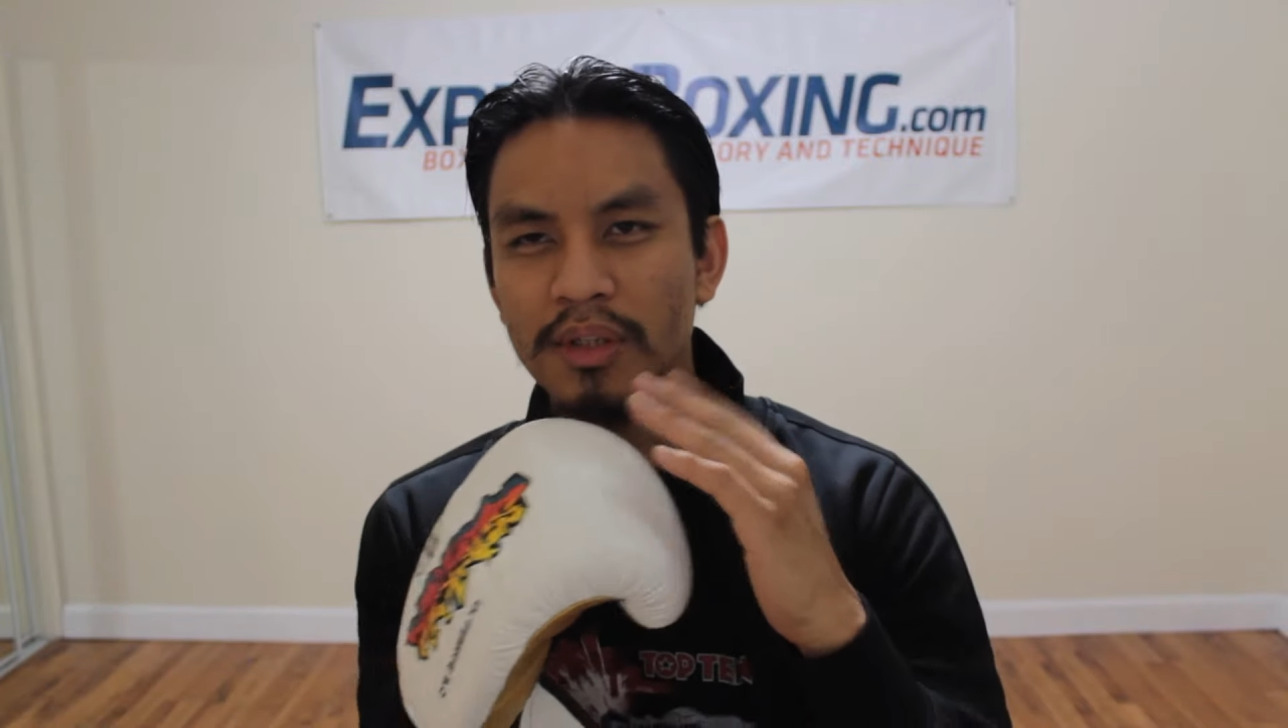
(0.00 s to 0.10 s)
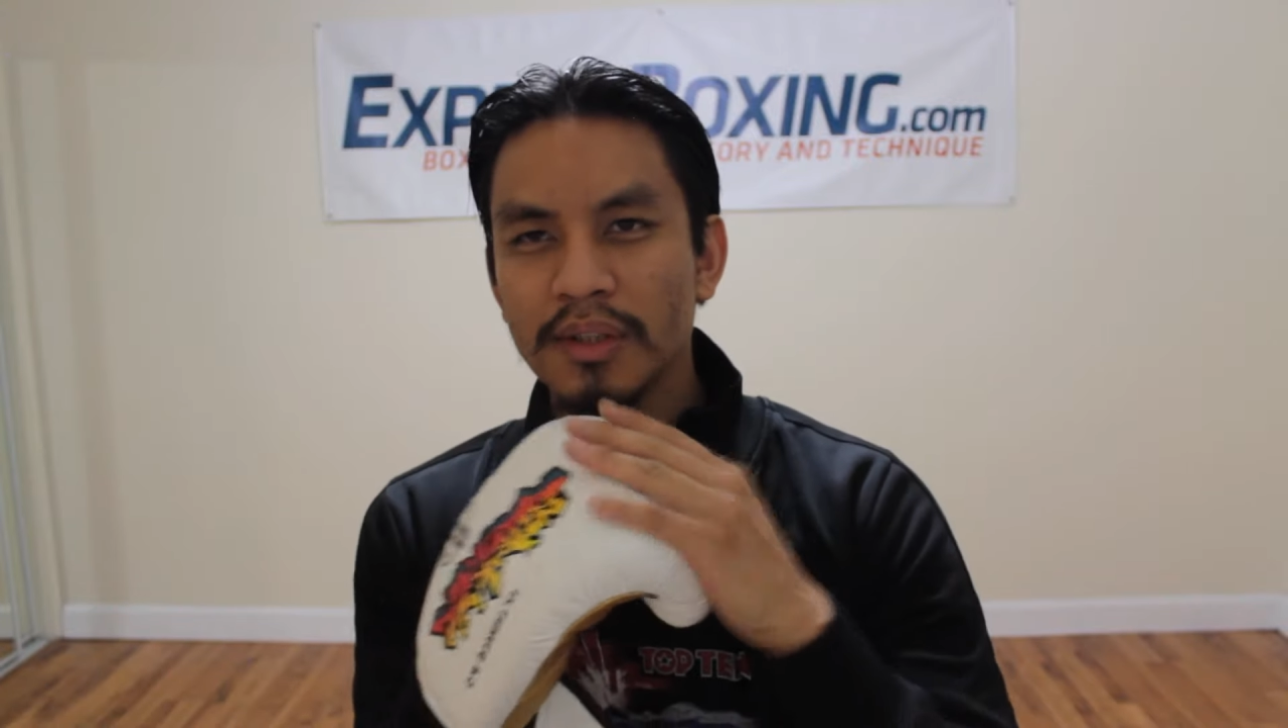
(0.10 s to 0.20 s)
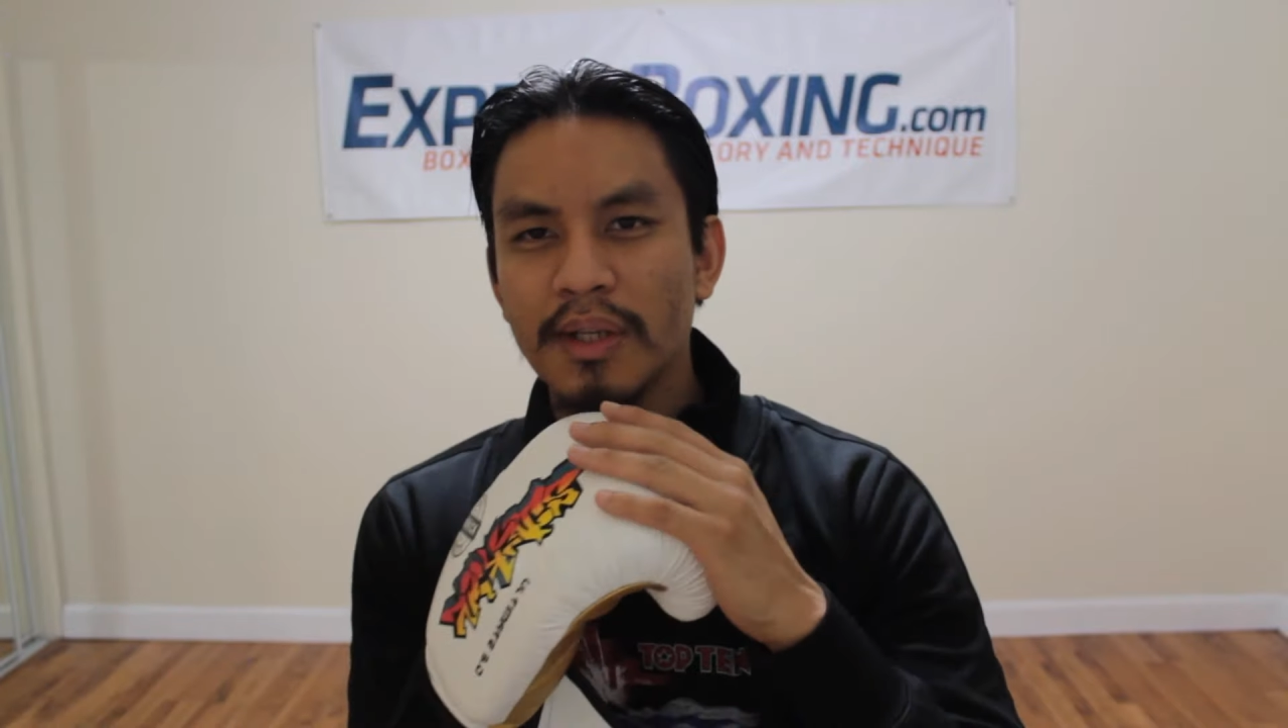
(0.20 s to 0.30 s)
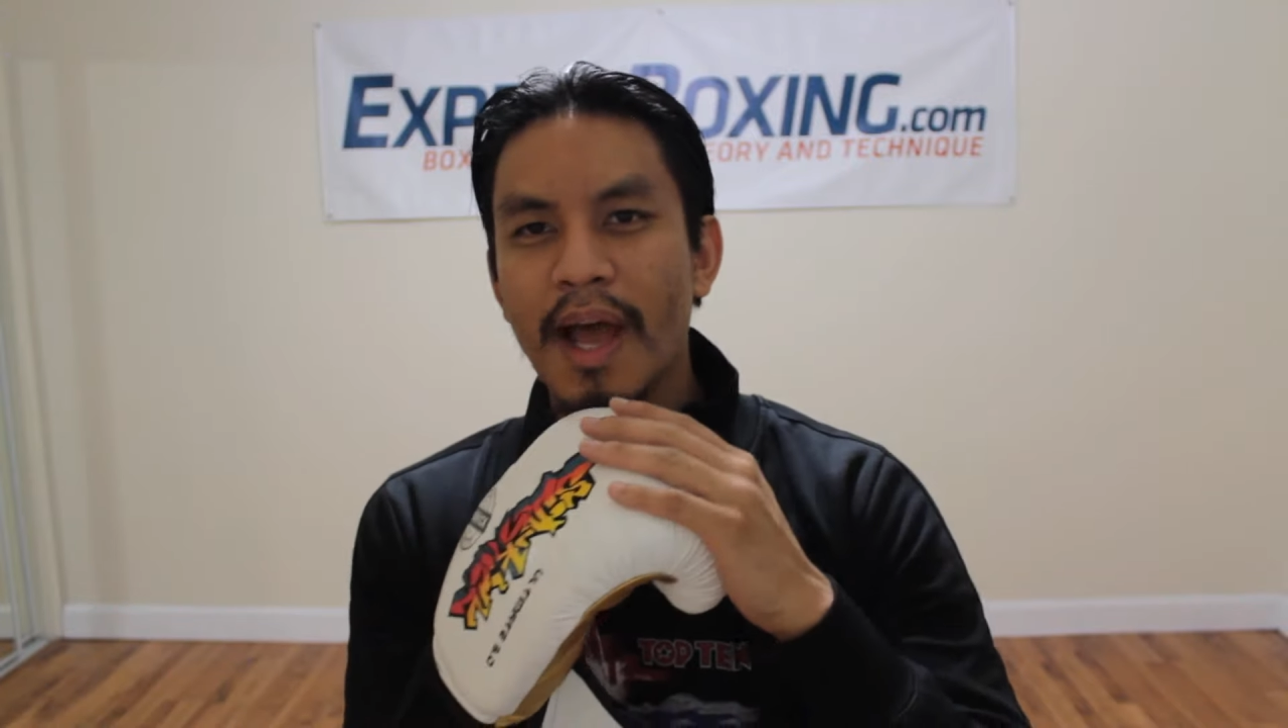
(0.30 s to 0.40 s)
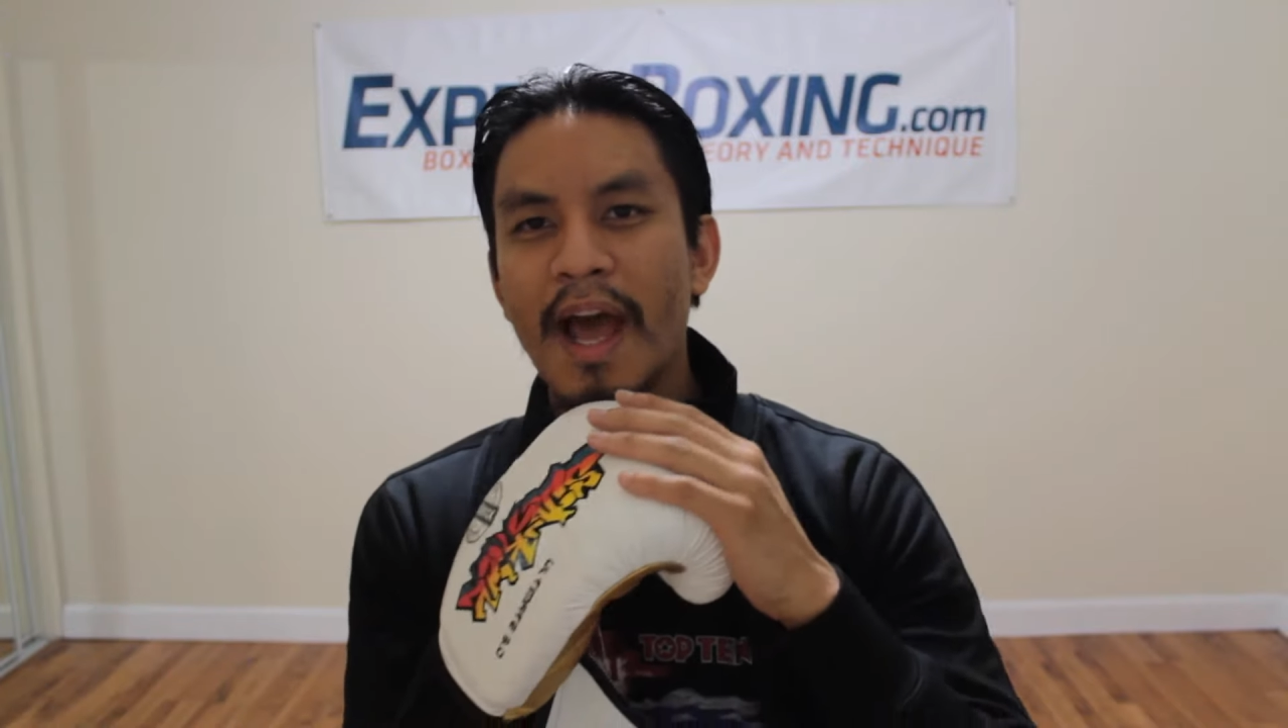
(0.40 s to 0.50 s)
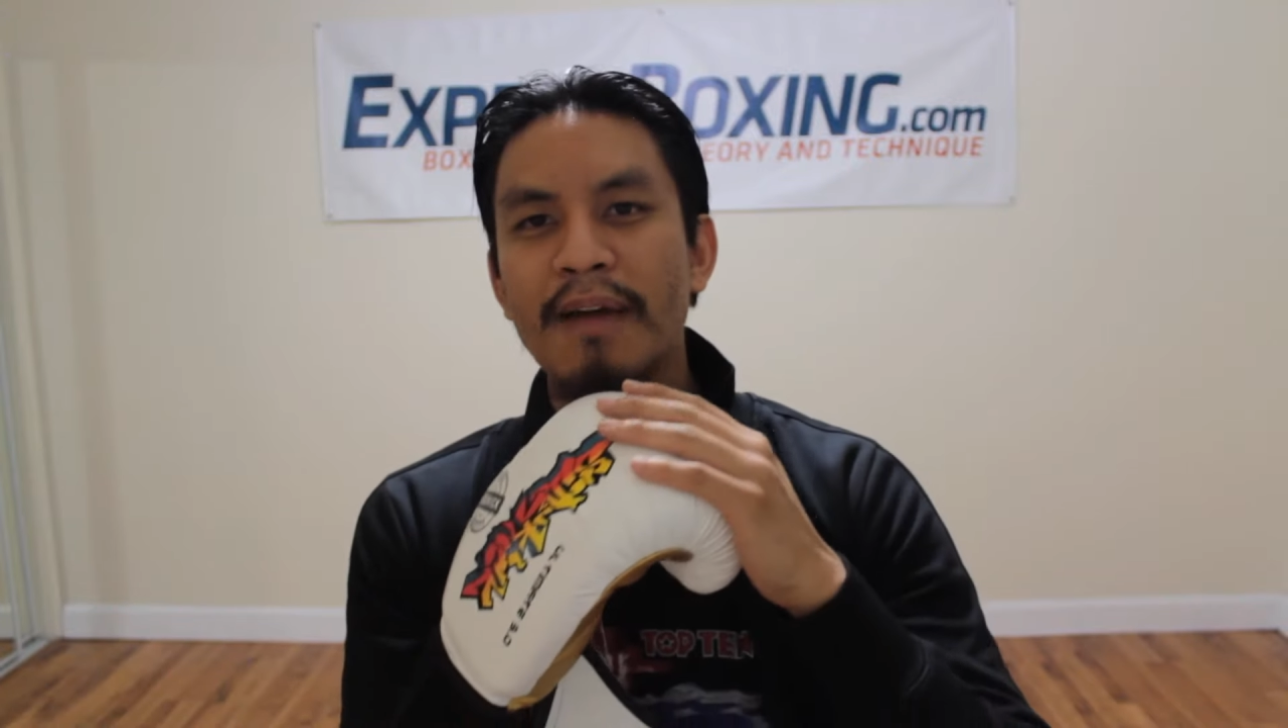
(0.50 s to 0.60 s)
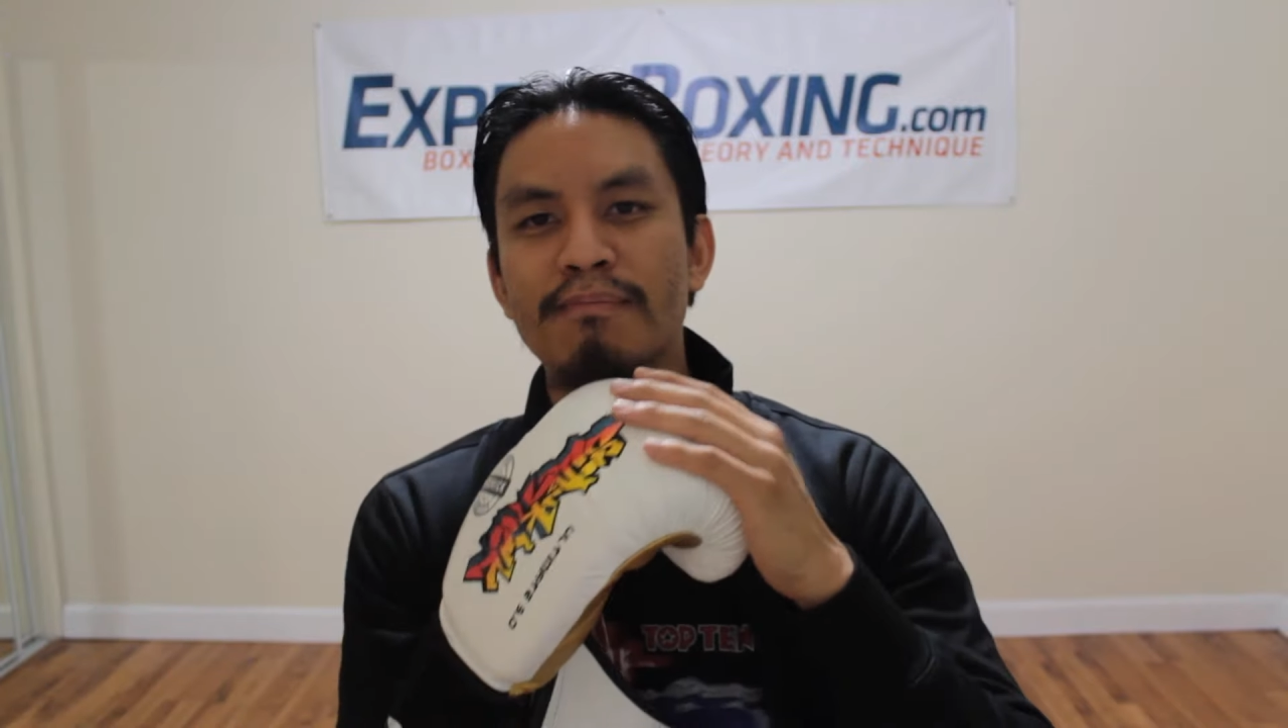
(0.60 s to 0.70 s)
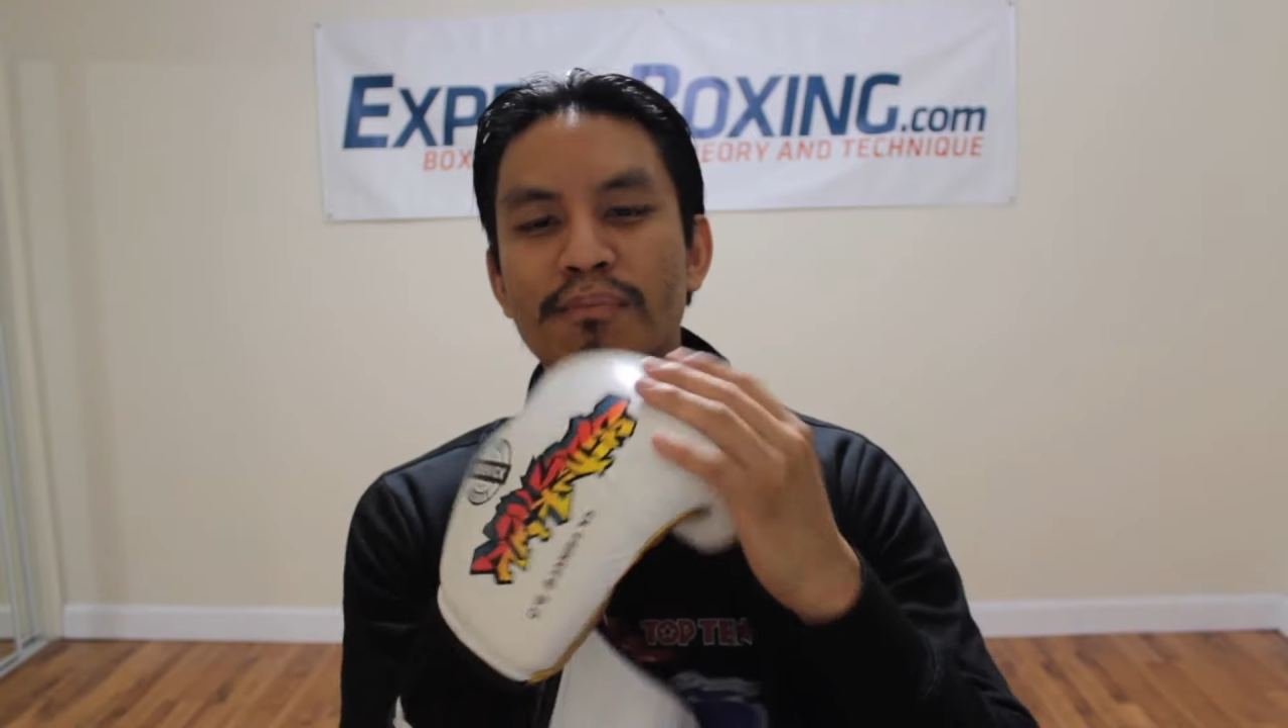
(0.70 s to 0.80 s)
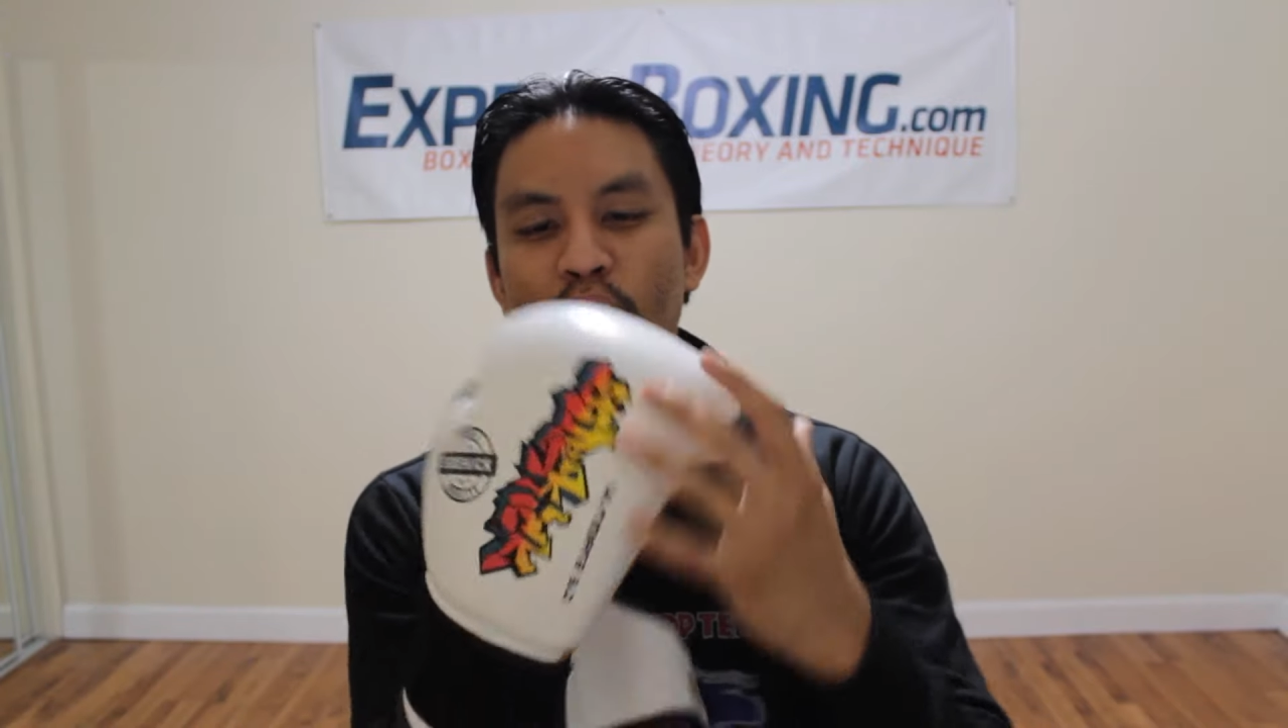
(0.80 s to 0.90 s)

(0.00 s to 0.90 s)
to add